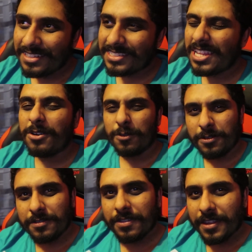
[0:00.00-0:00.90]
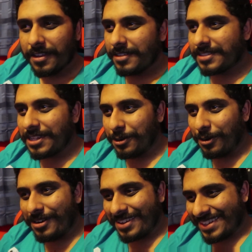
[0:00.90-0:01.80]
Still,
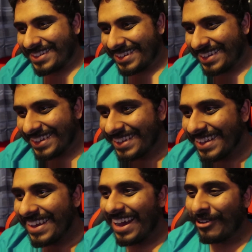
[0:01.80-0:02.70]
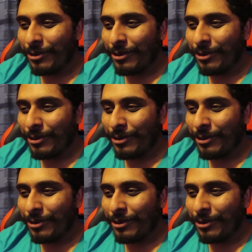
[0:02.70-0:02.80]
I